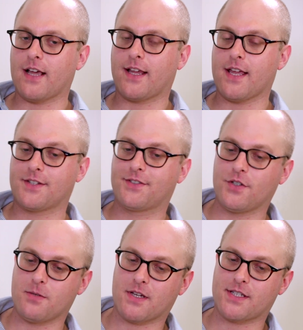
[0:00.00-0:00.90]
I guess
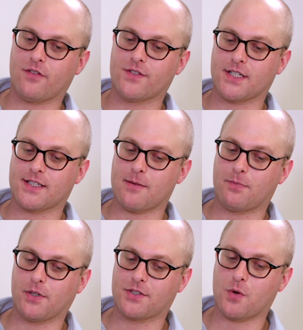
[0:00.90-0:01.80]
using myself as an
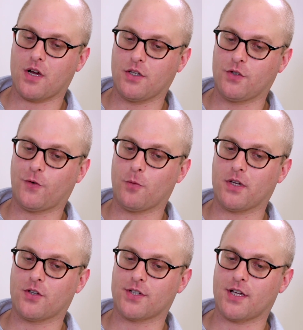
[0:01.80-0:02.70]
example is quite useful,
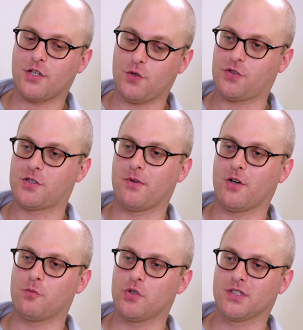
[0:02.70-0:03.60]
because I used to be
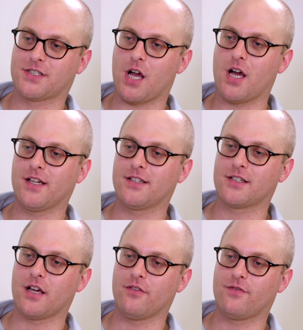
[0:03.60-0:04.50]
on one side
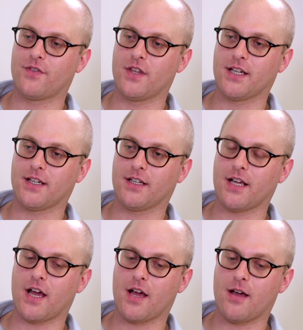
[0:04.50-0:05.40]
of the